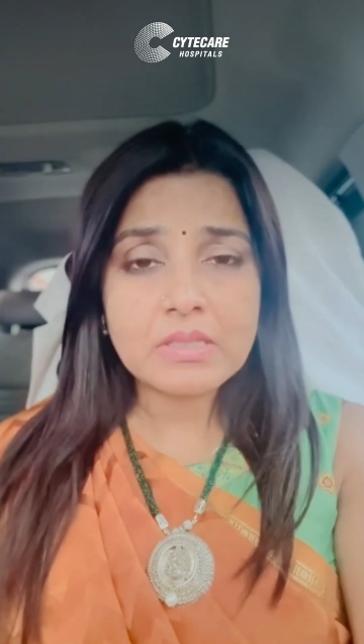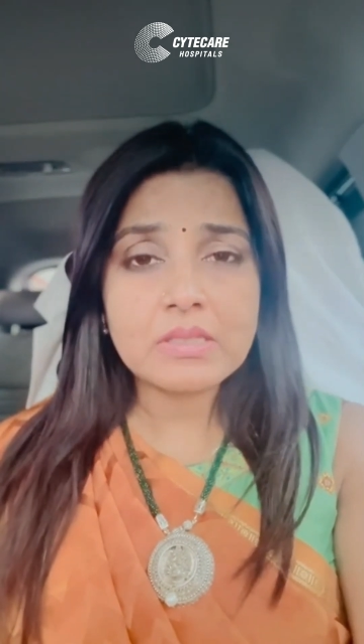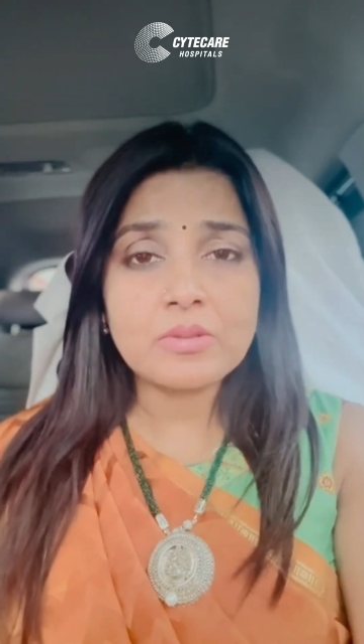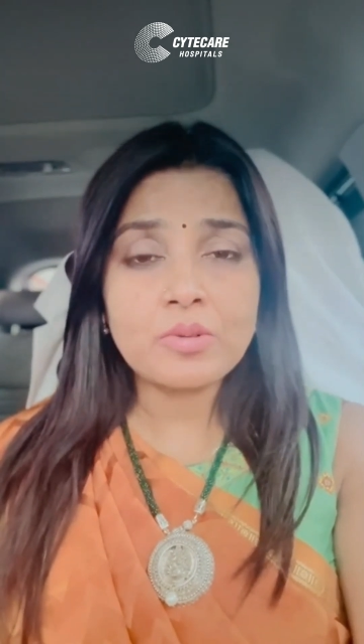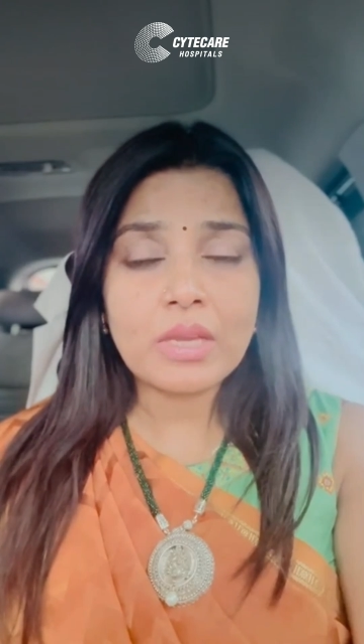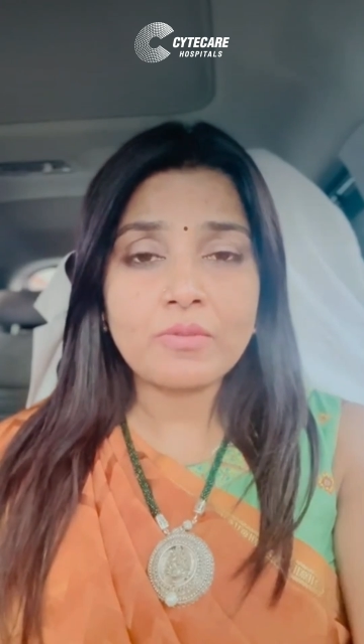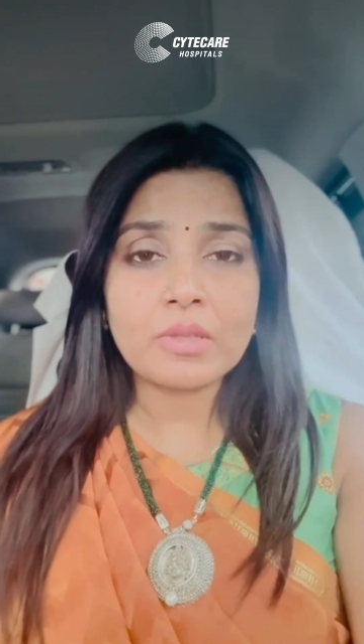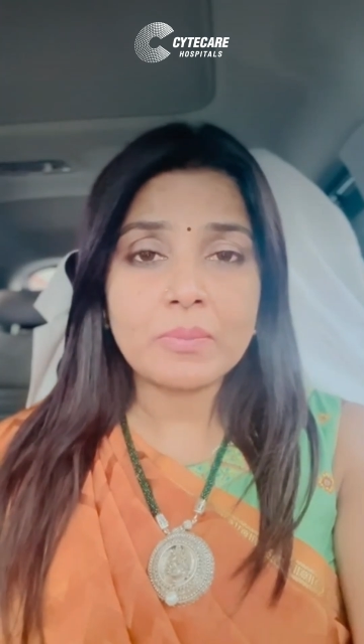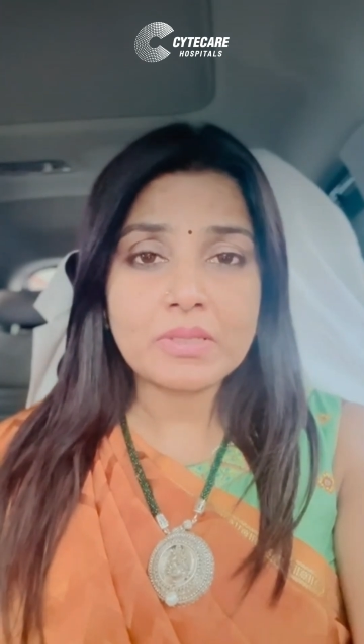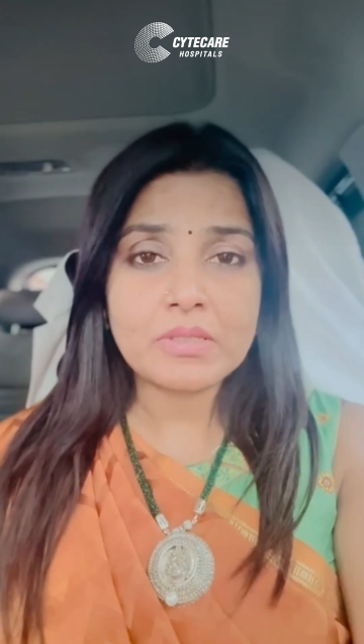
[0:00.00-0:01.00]
looking for
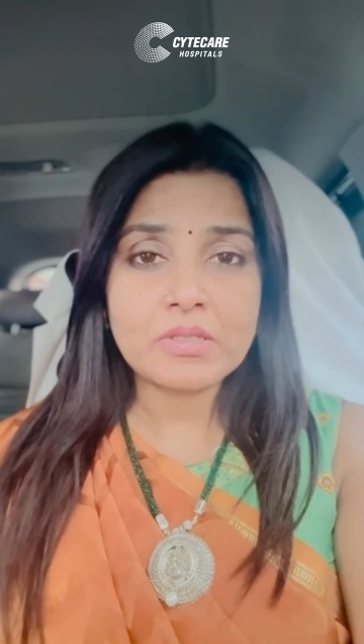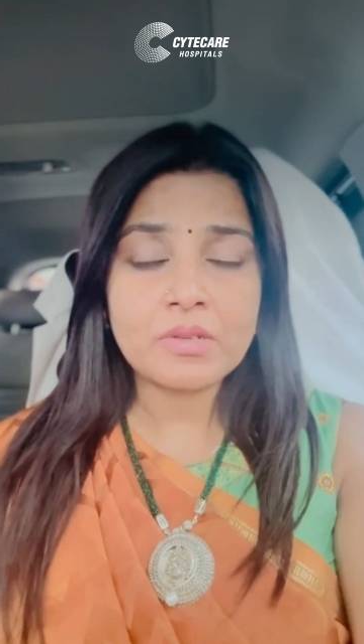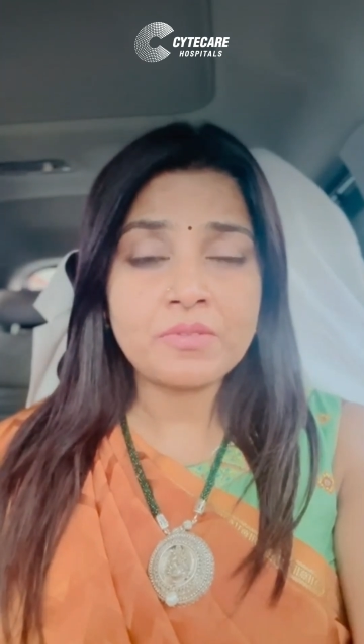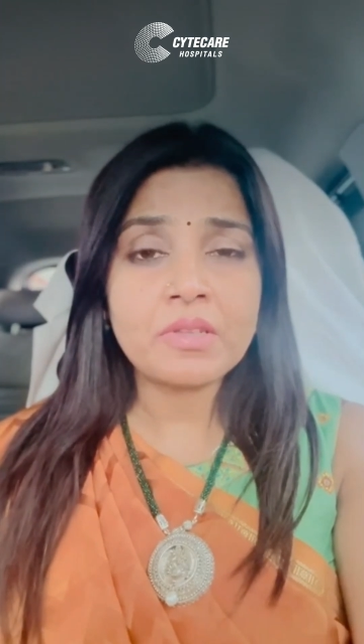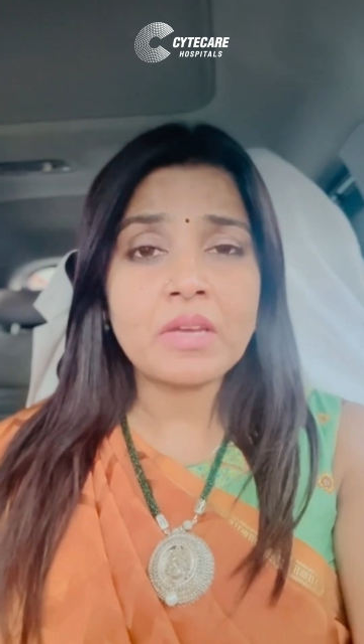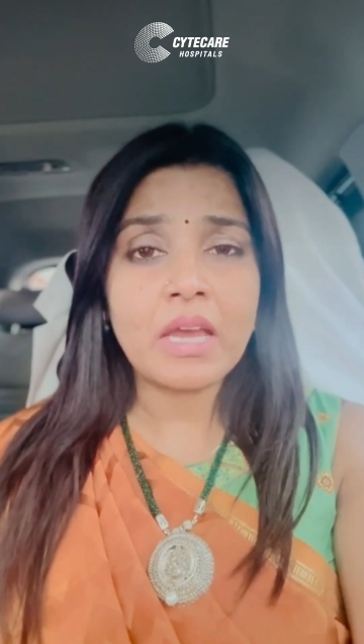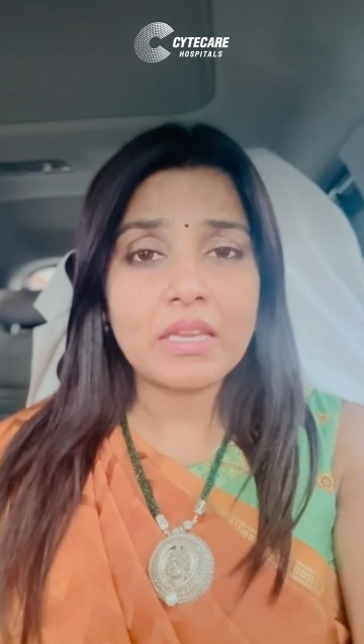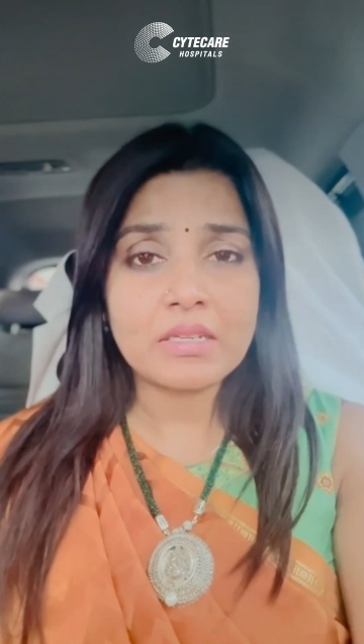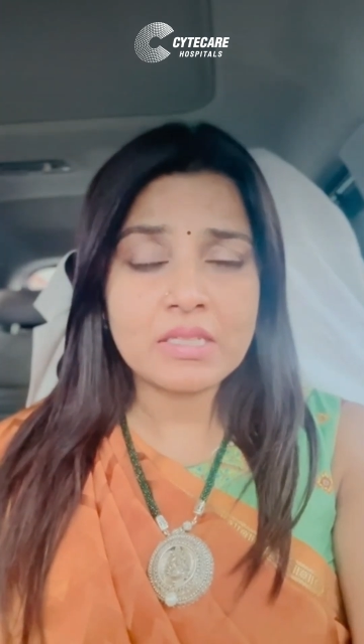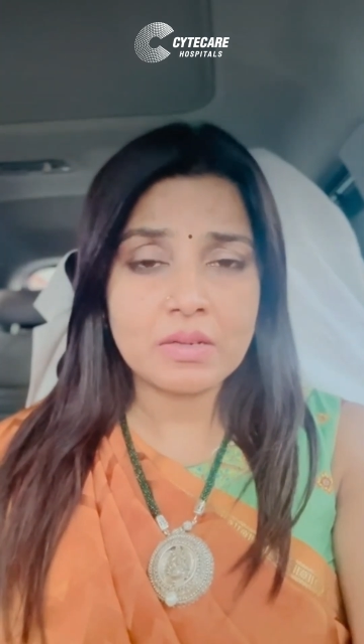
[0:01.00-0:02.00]
the presence of the high
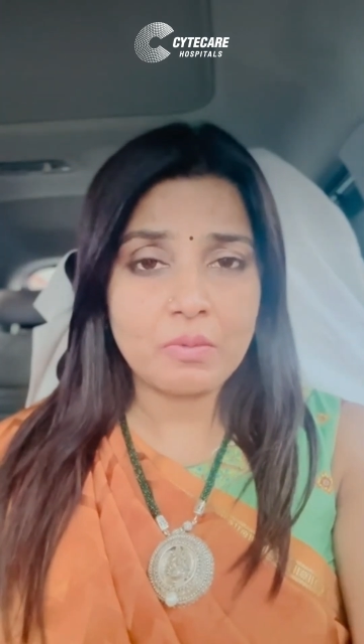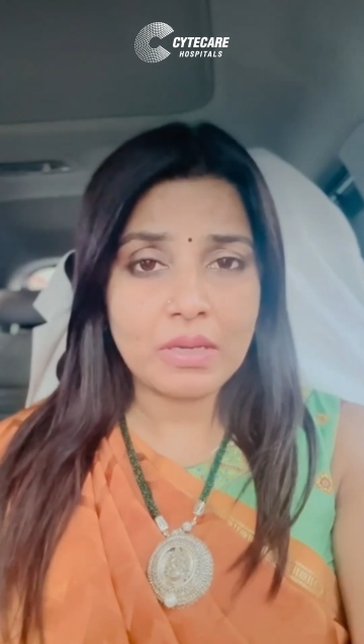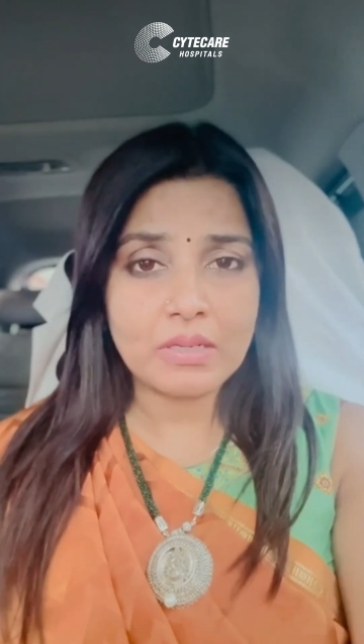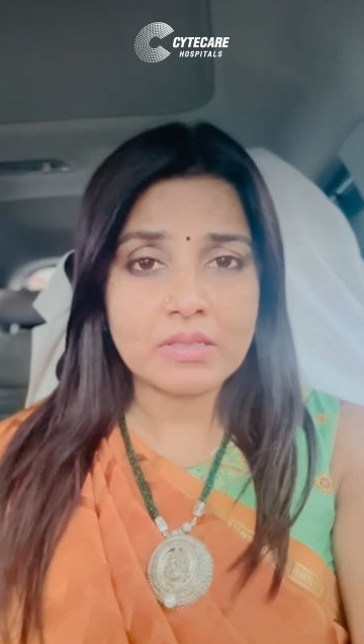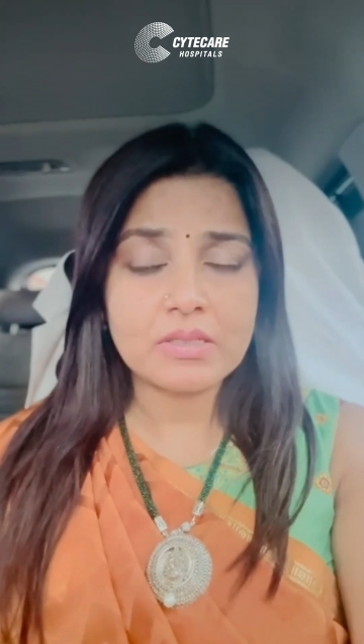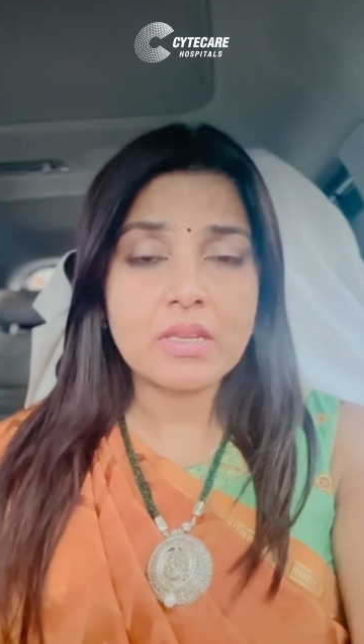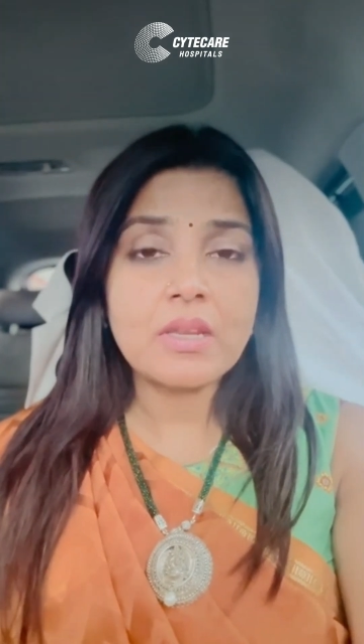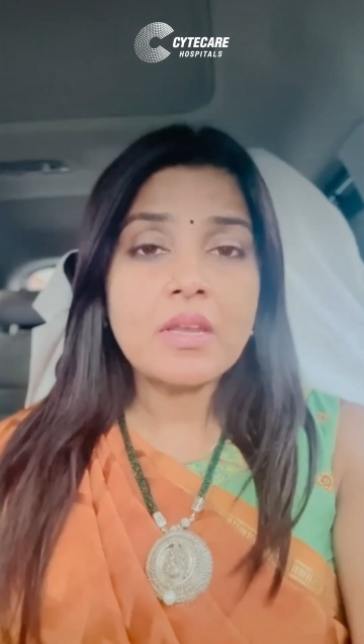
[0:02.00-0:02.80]
risk virus.